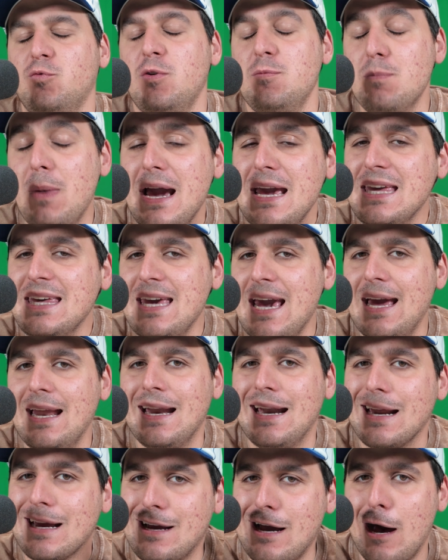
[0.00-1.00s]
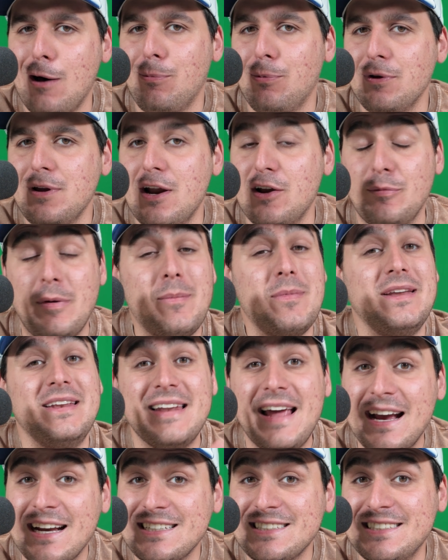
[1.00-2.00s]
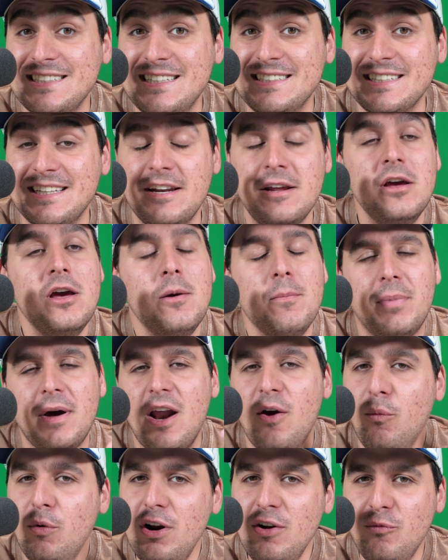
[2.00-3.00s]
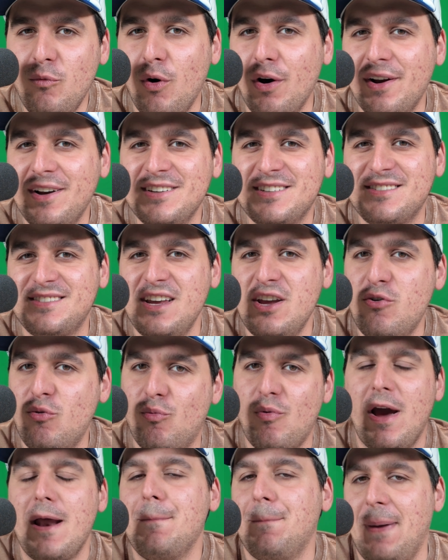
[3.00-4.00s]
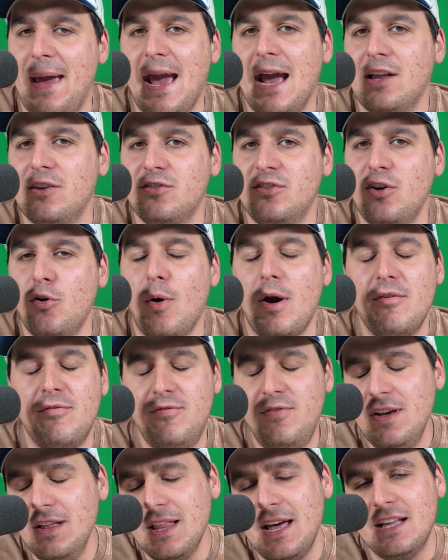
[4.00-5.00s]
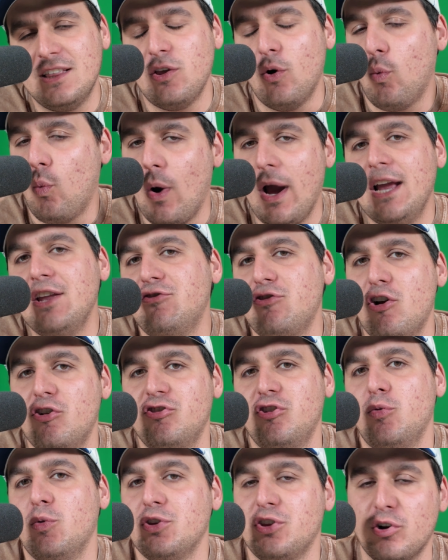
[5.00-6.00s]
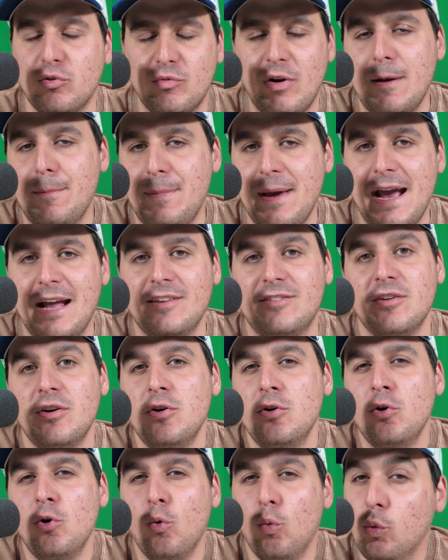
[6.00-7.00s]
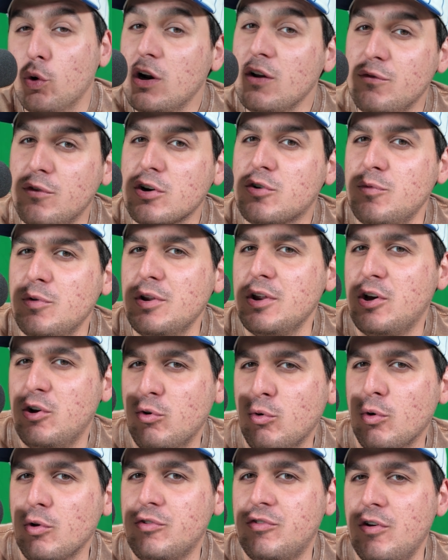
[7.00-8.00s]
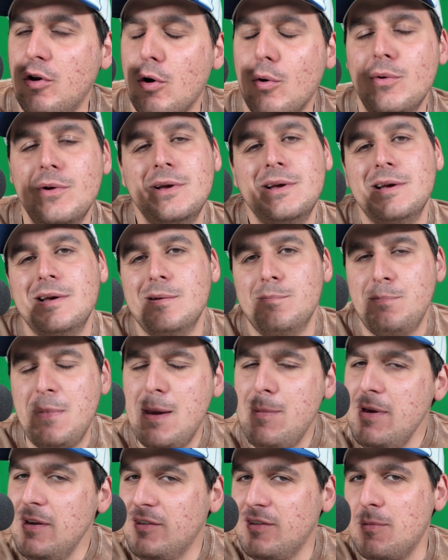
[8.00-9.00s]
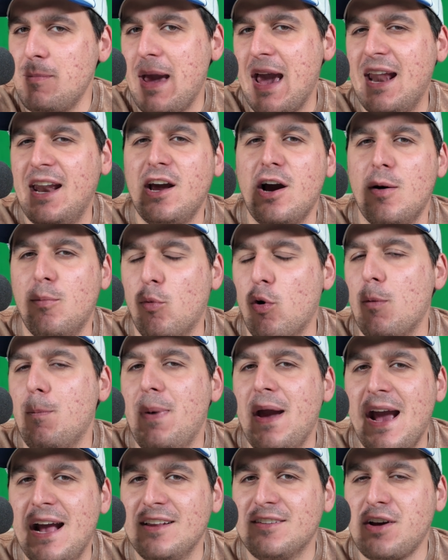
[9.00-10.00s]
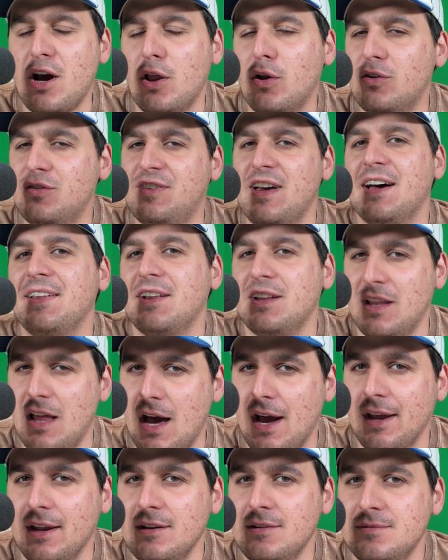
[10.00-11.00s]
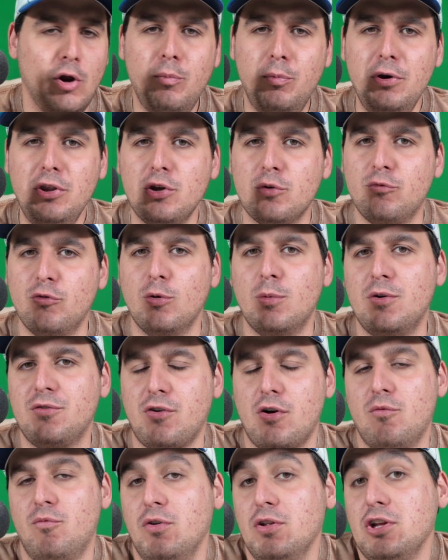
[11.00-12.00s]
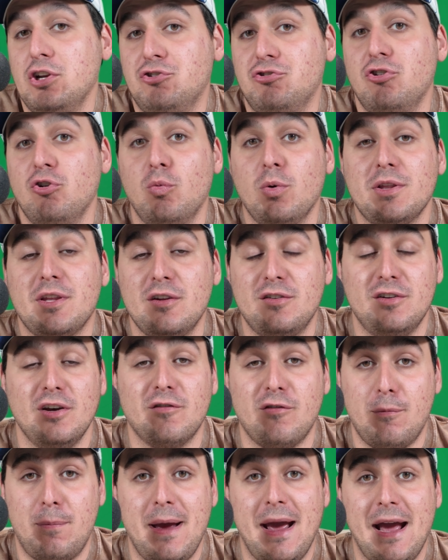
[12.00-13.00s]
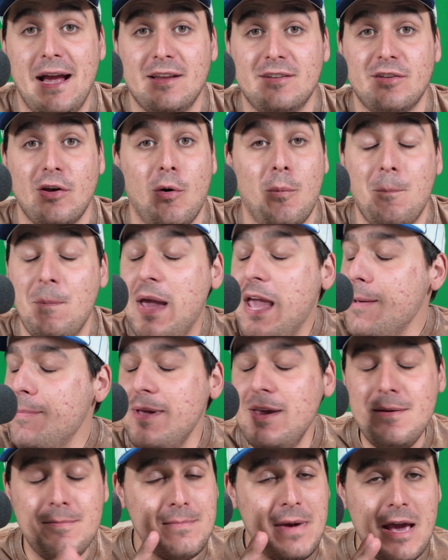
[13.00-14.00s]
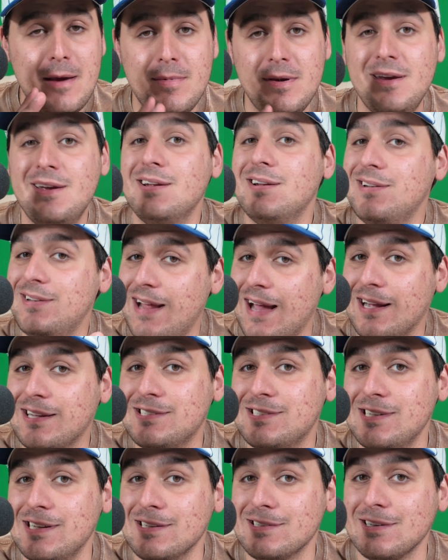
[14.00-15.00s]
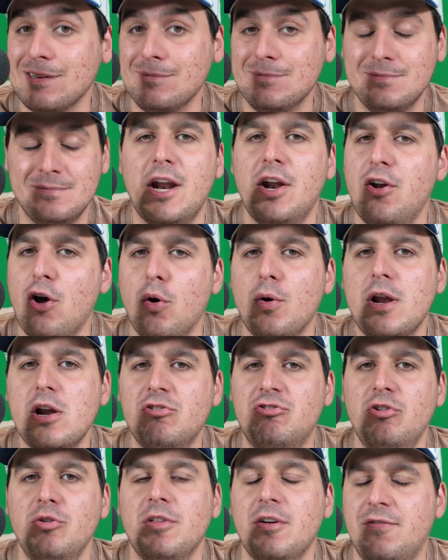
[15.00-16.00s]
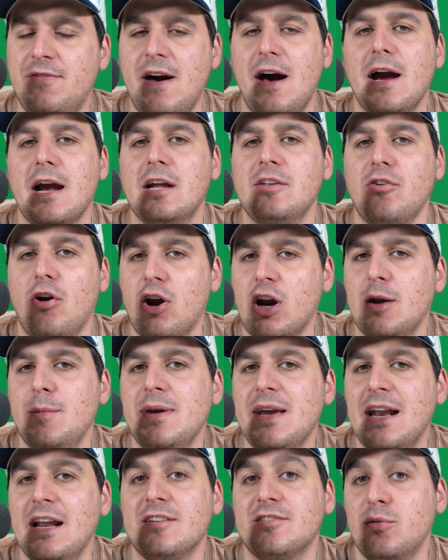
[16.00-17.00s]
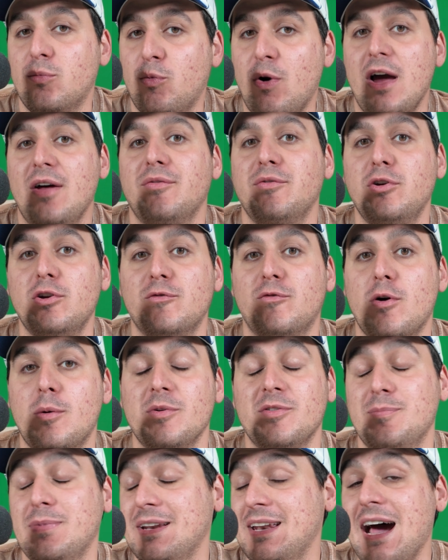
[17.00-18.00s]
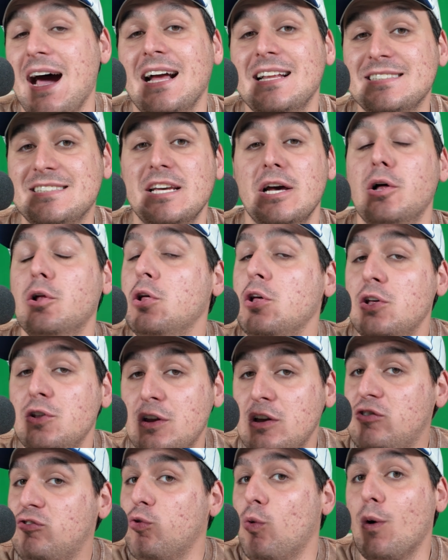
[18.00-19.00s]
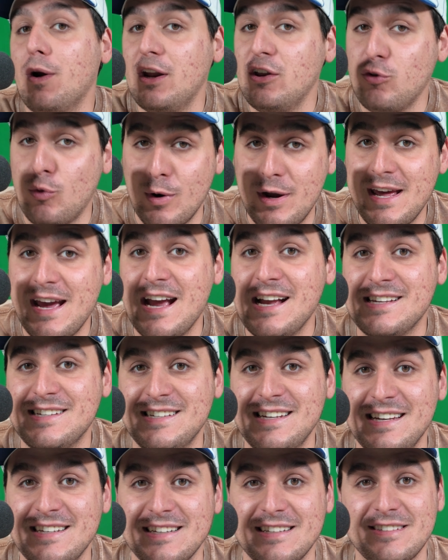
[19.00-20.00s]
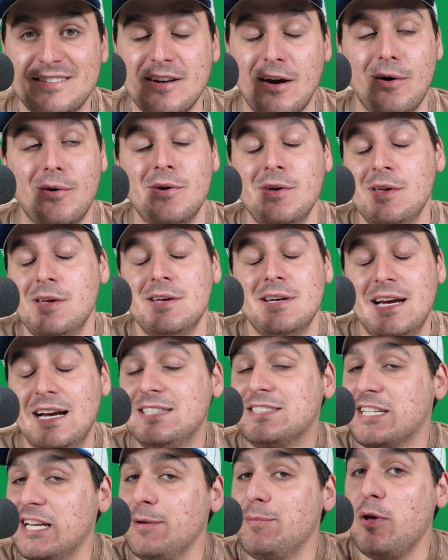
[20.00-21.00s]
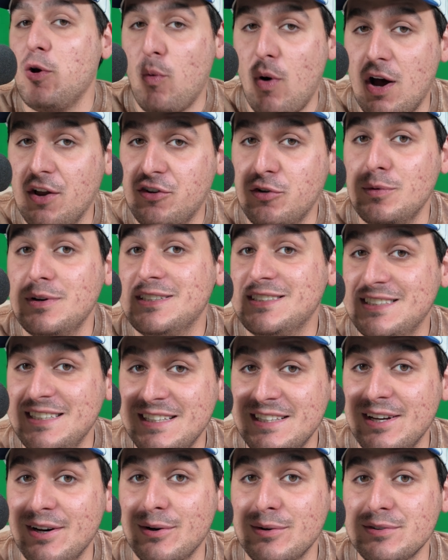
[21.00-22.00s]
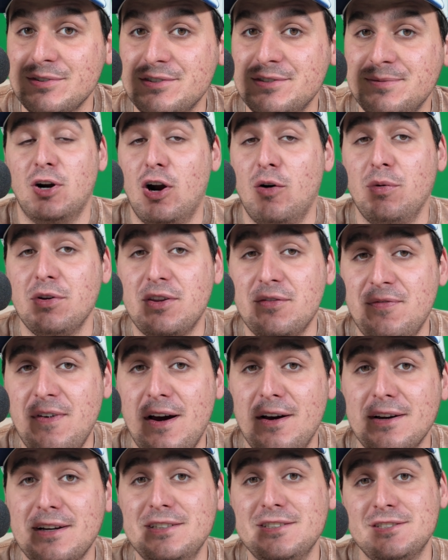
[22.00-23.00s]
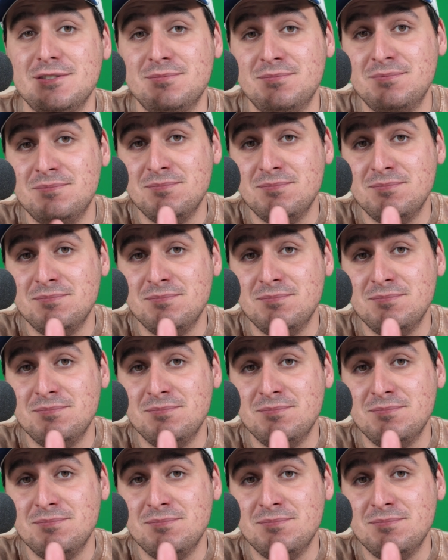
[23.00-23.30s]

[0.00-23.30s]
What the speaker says: we might get in a couple of years, maybe next season, but I would have wanted to see red pants too. I feel like the white jersey with the red pants would have looked really cool too. Maybe some adding on more pants colors down the line. But hopefully the rumors are really true with the silver pants though. Maybe next season. And a note here too, the Falcons are going to be getting some rival uniforms, but not until the 2028 season. So it's going to be a while till we see those. We're all with the Falcons.